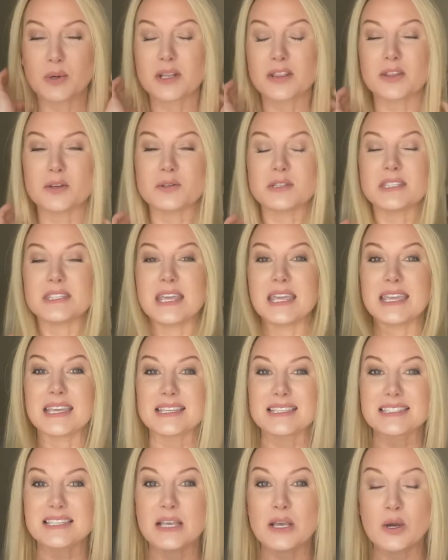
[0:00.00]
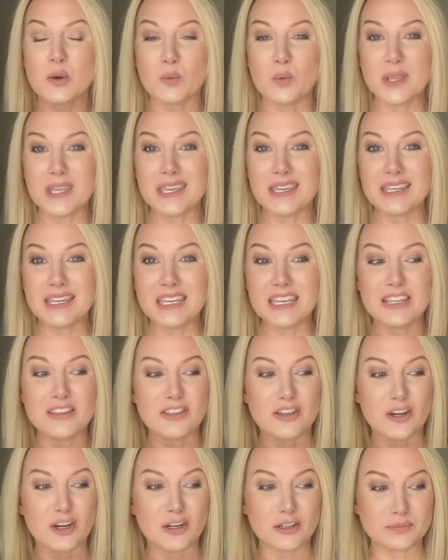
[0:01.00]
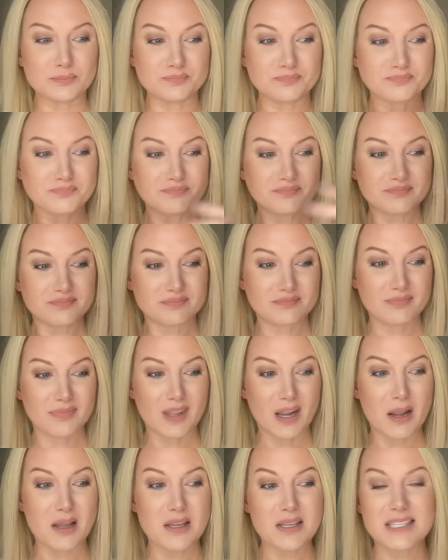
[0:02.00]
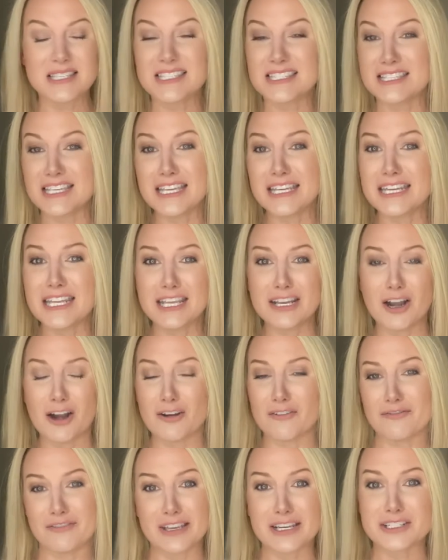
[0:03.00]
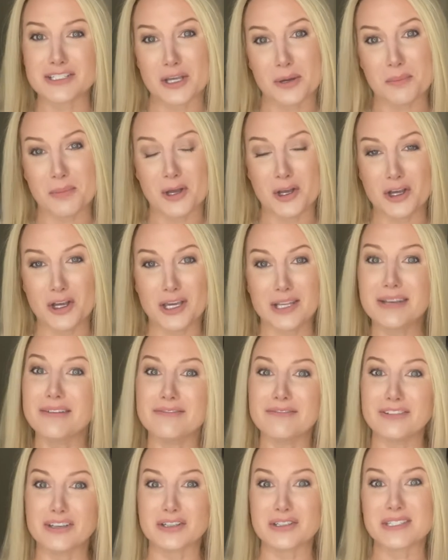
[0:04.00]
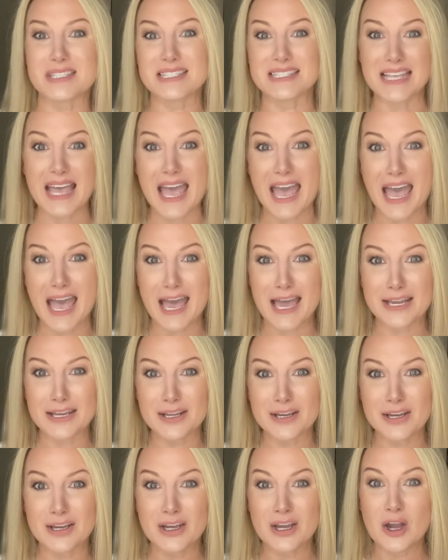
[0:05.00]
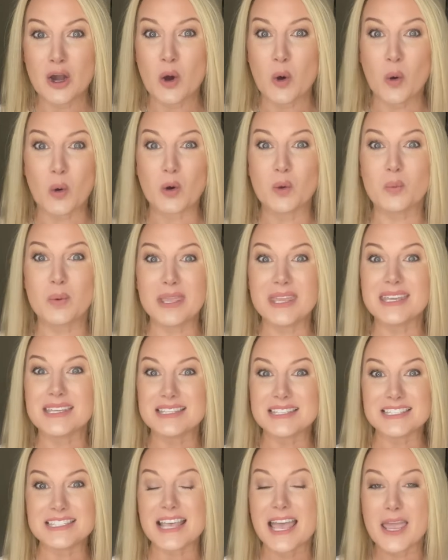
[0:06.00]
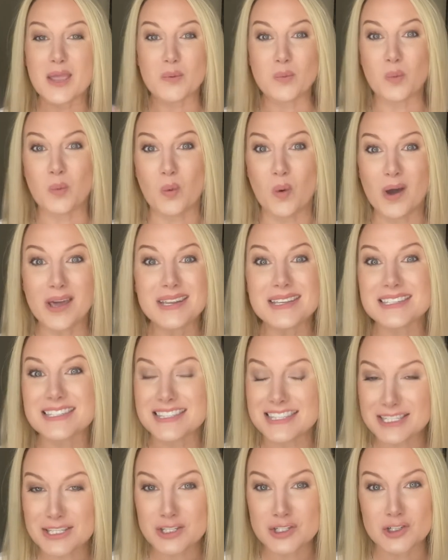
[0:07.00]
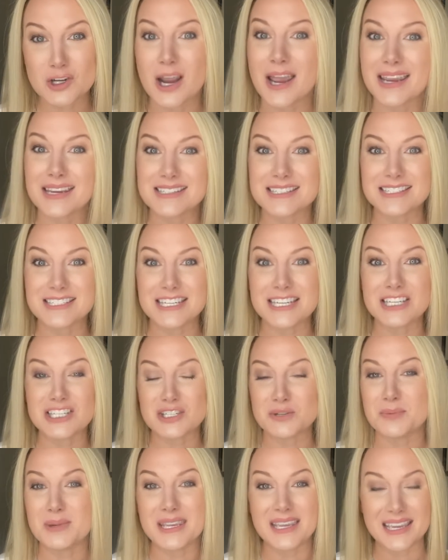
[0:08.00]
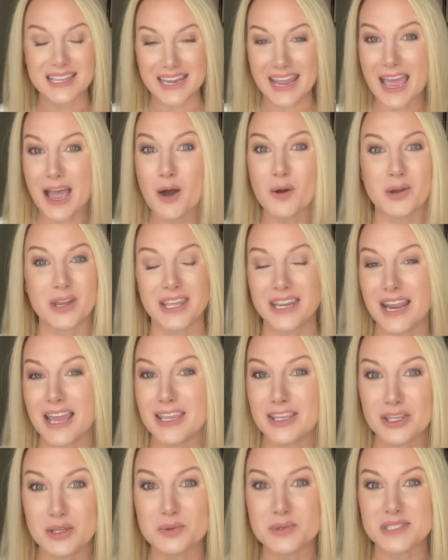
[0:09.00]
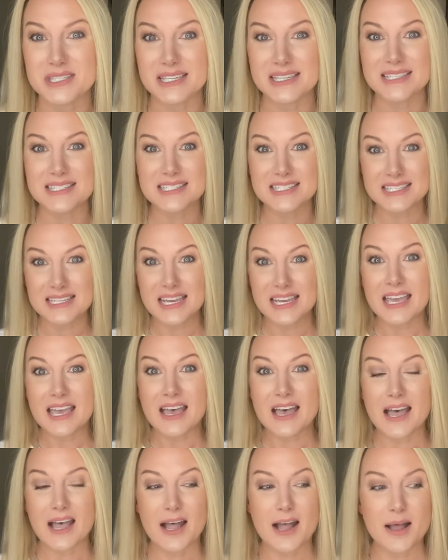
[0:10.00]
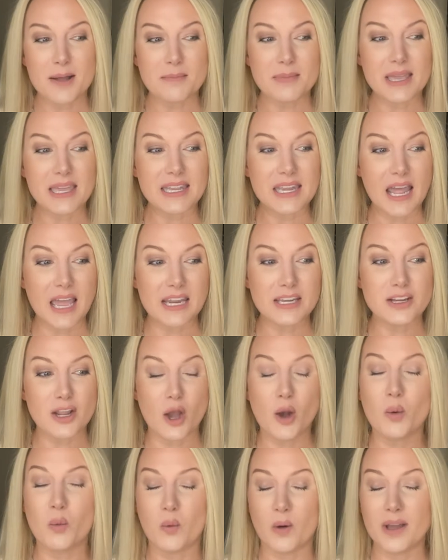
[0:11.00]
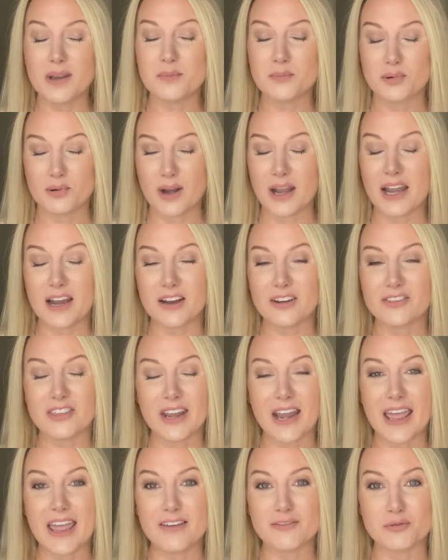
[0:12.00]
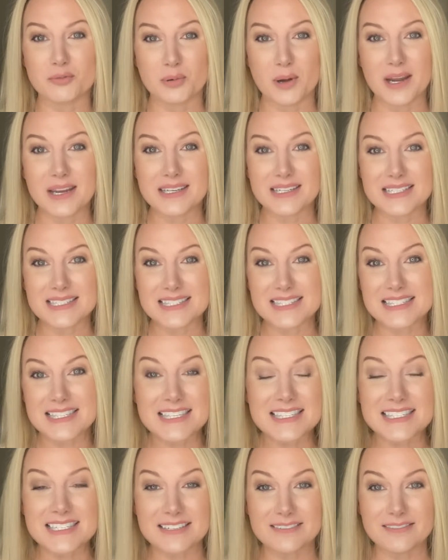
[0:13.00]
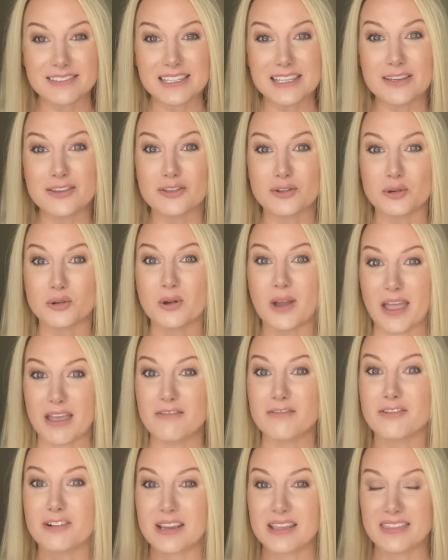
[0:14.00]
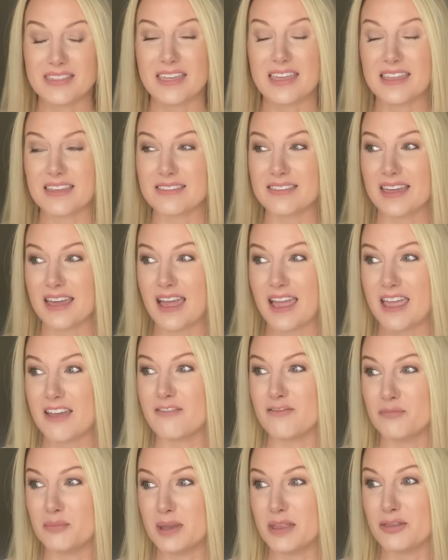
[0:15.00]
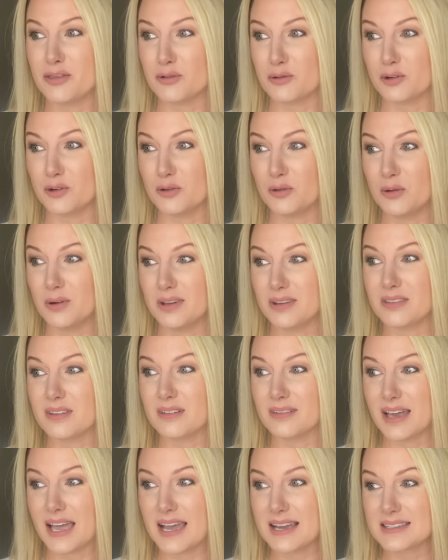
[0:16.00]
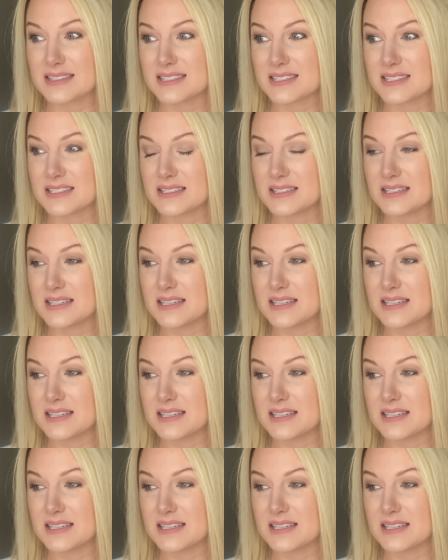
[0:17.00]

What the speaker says: of those things, we can either sit in our victimhood and feel sad, or we can say, what is this trying to teach me and how can I use it? And I know one prayer that I have prayed consistently through everything that I have been through in the last